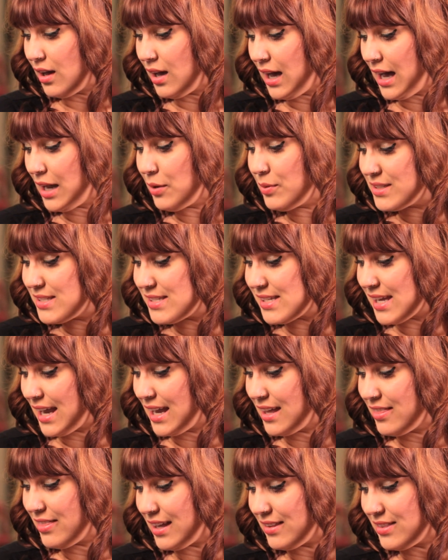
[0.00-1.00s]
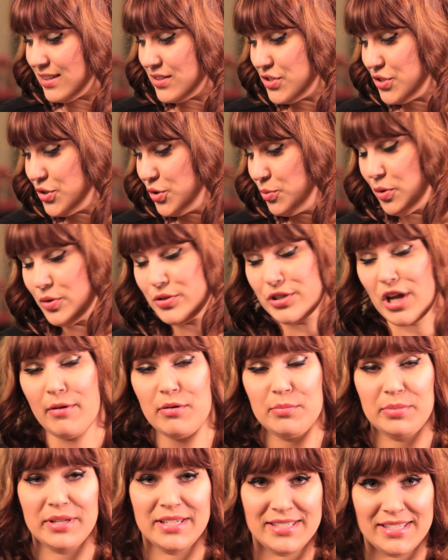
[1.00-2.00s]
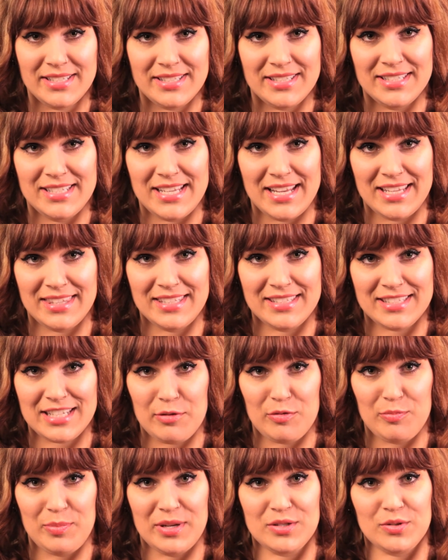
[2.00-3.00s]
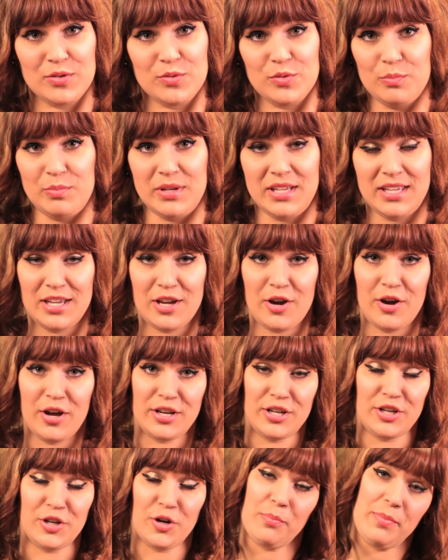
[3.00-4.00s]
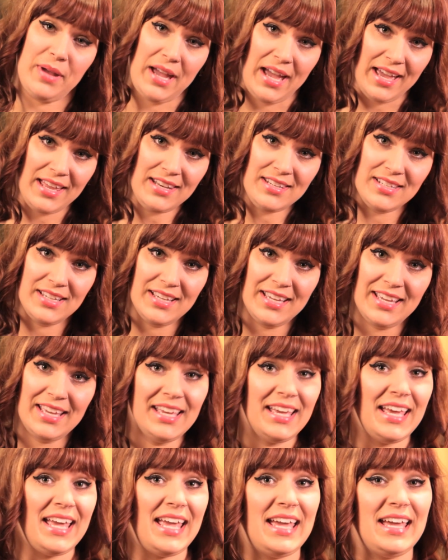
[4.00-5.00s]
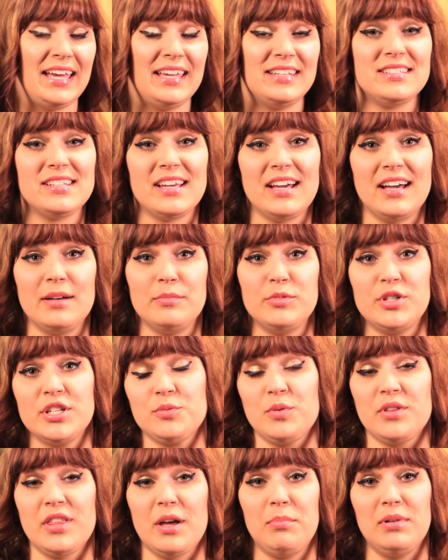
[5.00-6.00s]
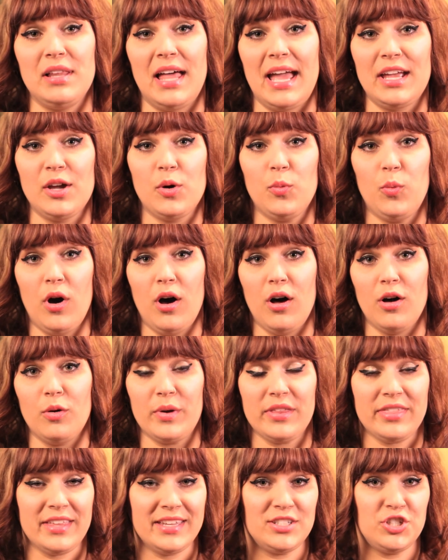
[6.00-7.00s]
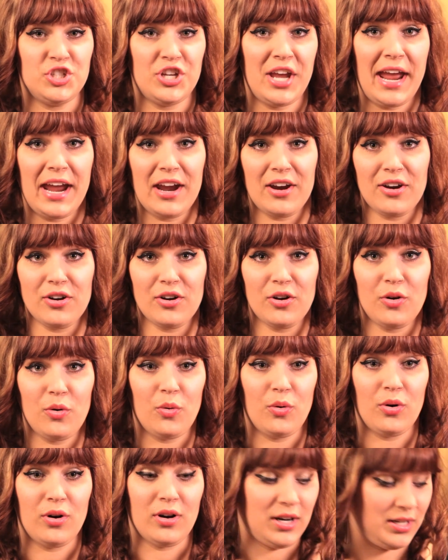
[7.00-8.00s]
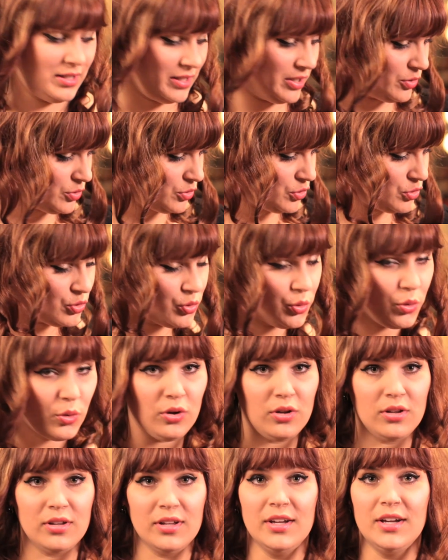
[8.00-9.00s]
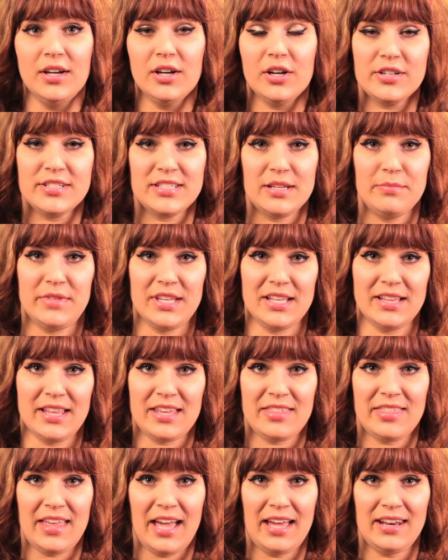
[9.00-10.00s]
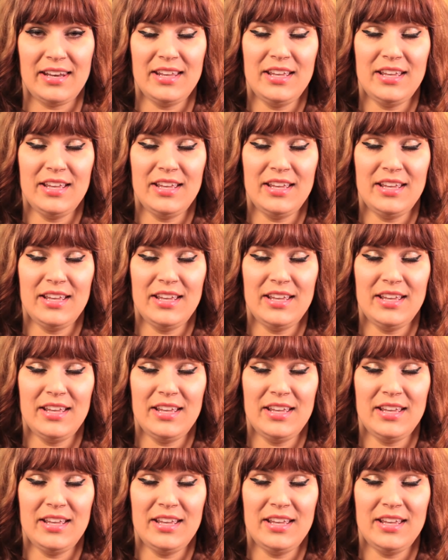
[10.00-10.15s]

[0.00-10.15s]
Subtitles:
I would say that the two most common places to take these type of pictures would be on your bed and just with a blank wall with a chair or a little stool or something like that.